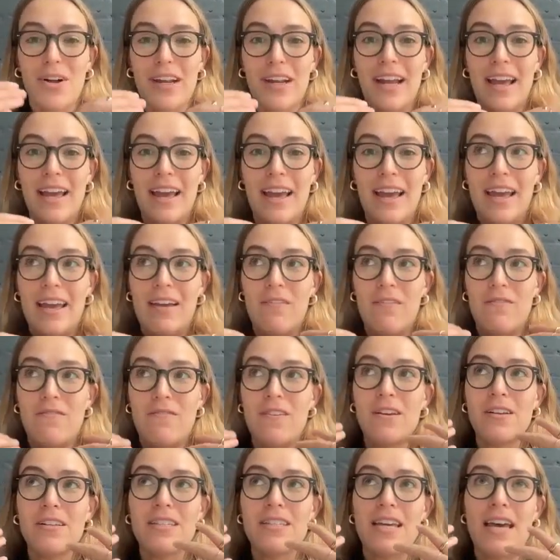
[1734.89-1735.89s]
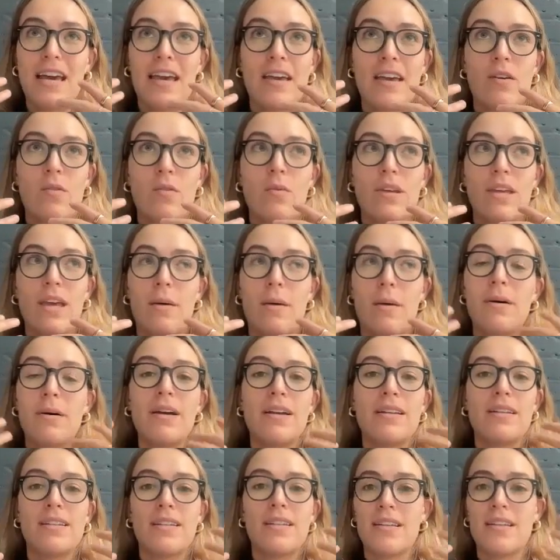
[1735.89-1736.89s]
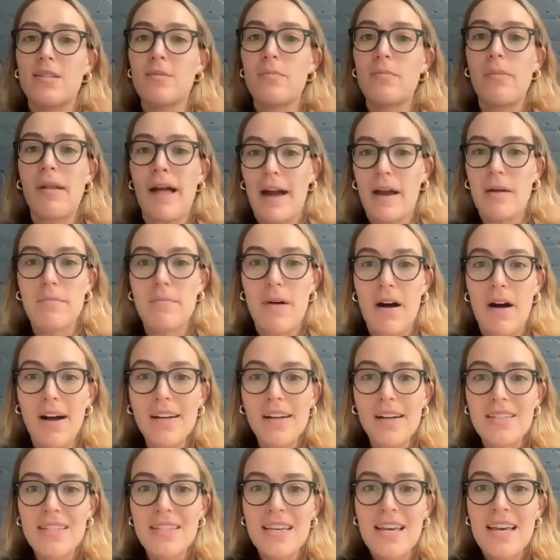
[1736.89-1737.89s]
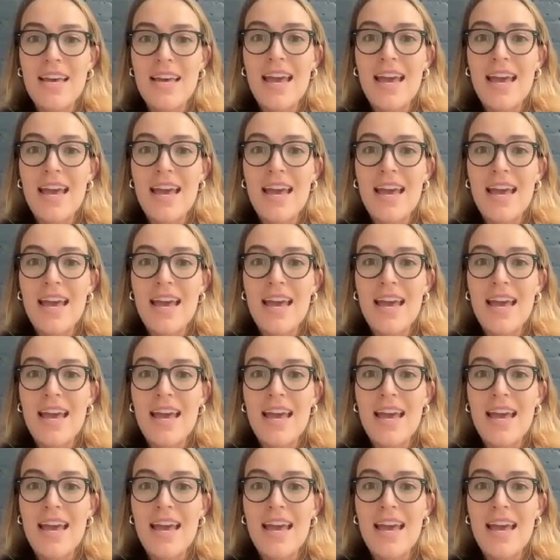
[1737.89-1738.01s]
And it feels like we get put into this black box,